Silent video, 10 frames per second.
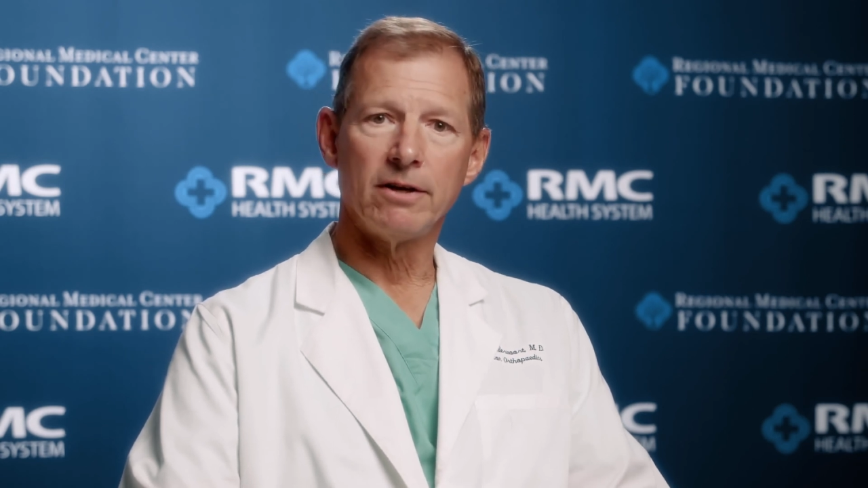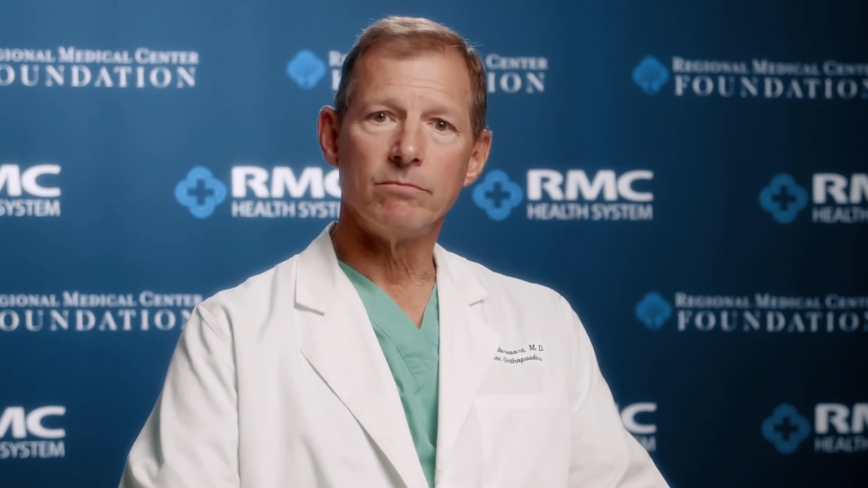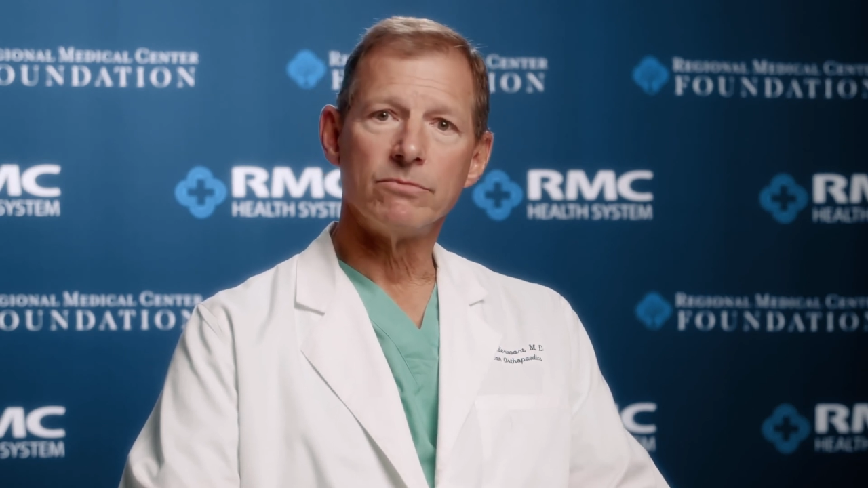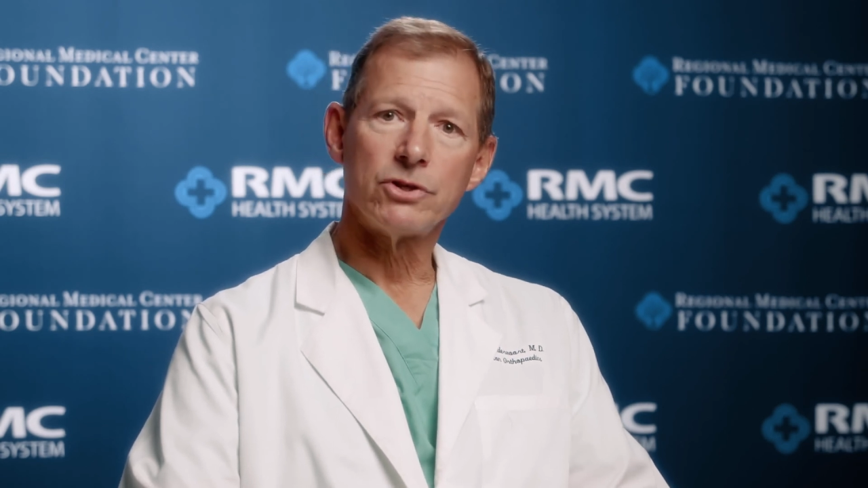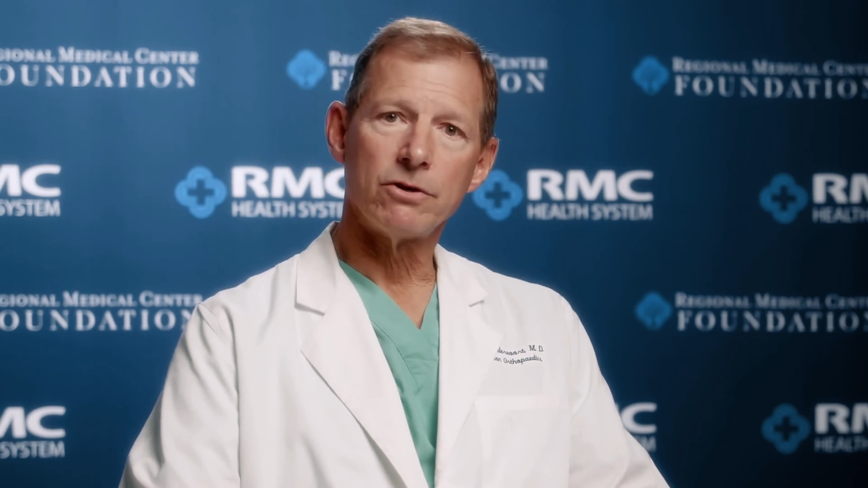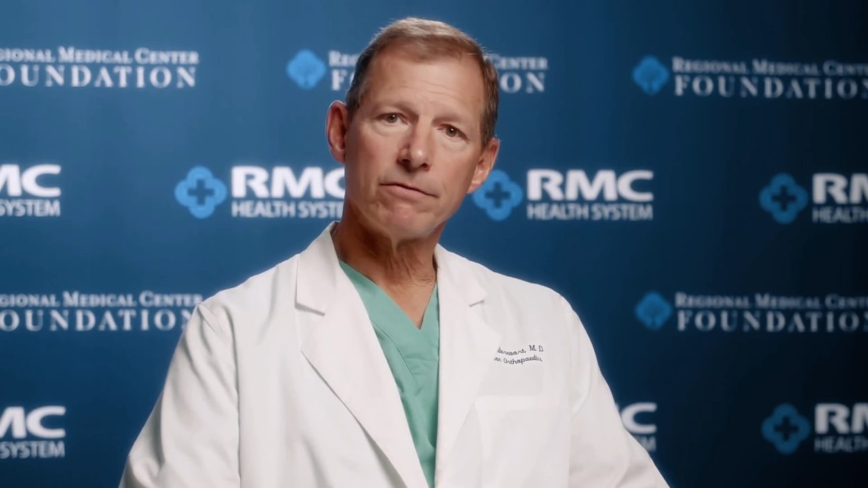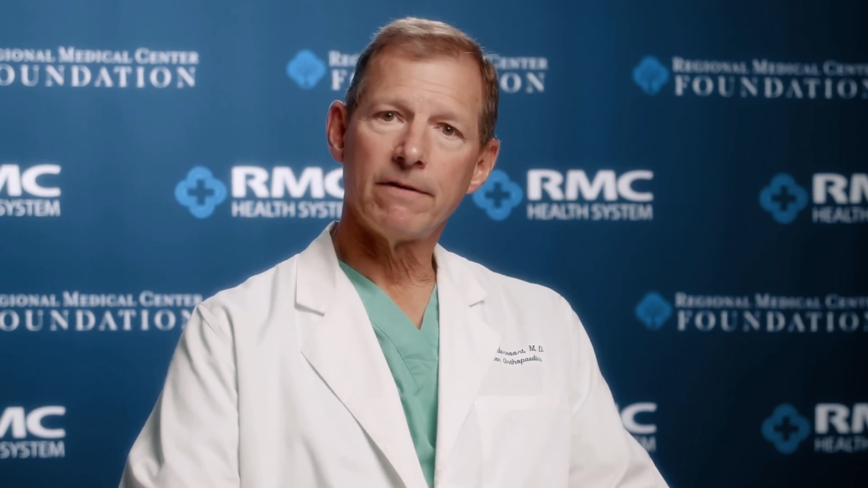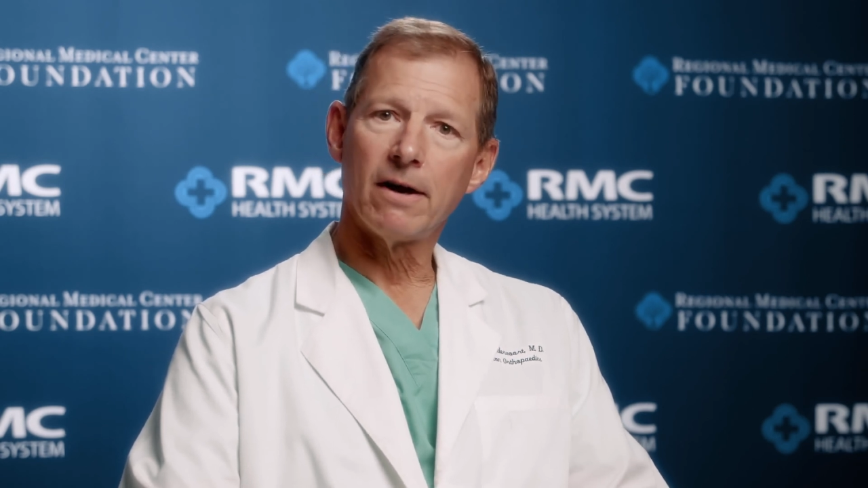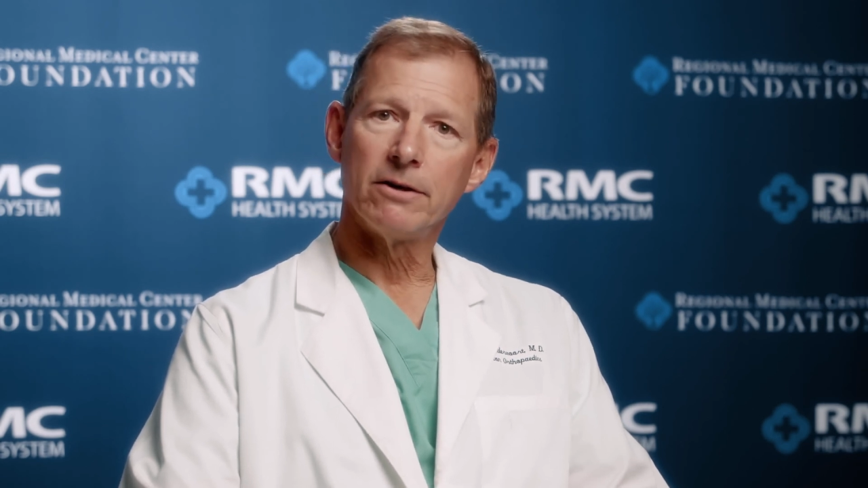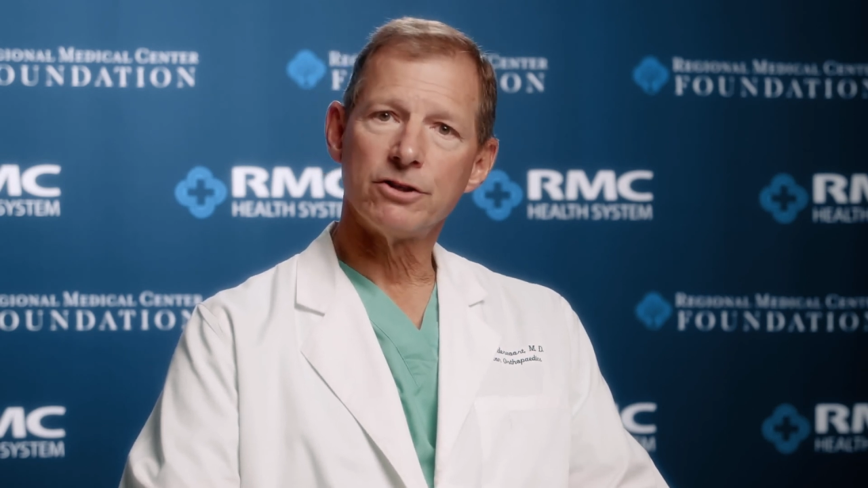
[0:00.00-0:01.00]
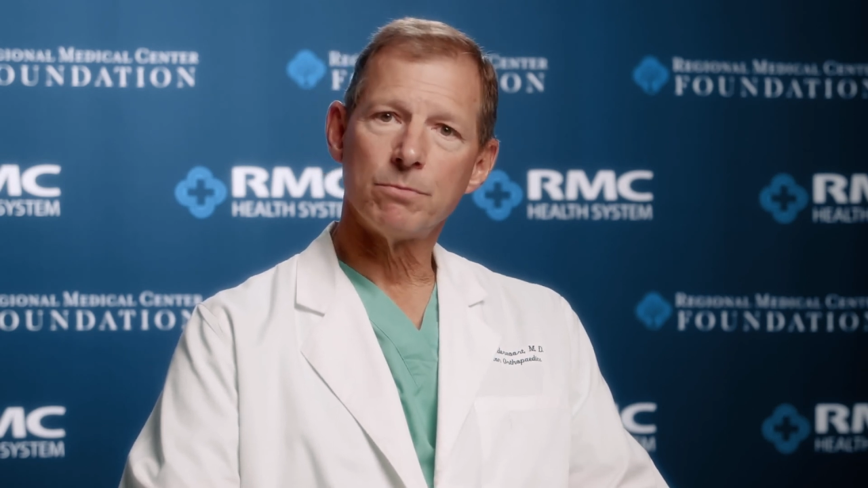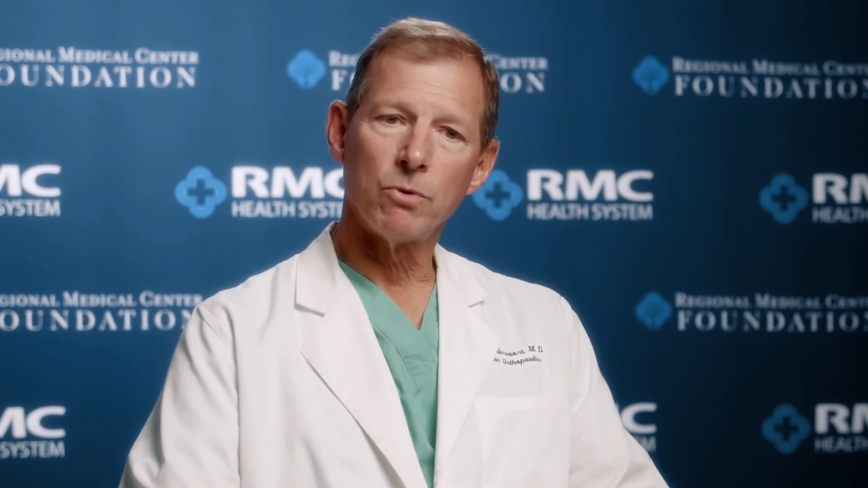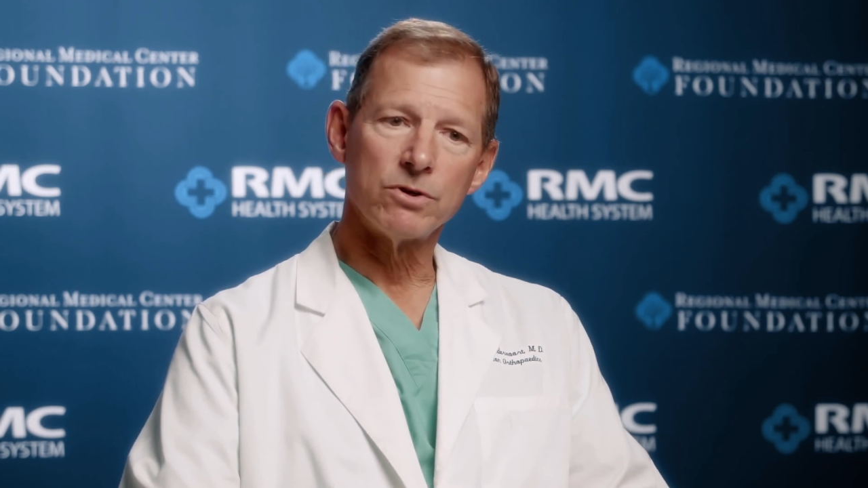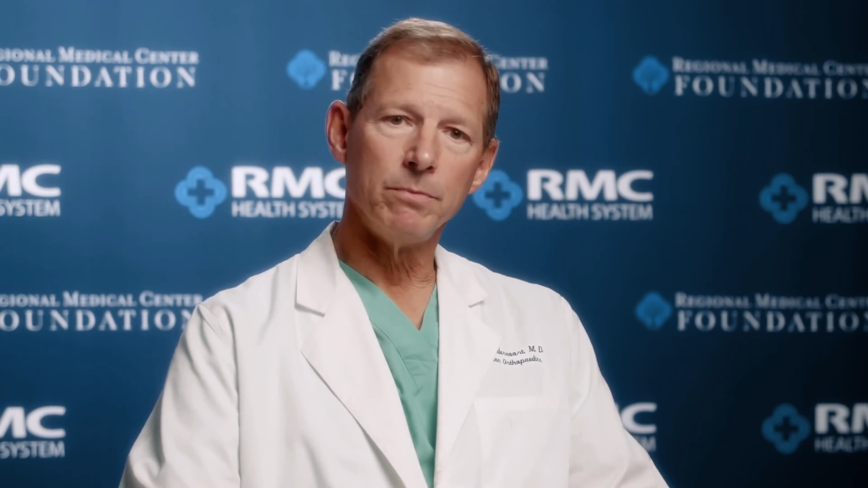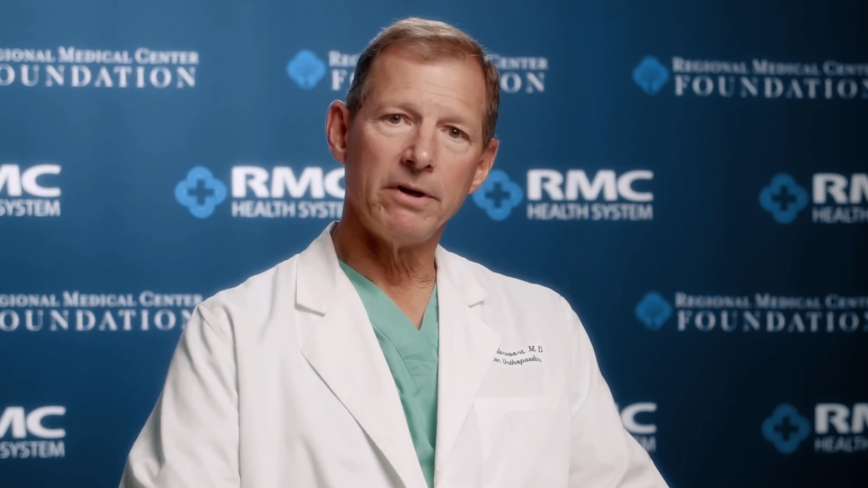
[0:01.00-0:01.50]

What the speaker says: I'm certified in sports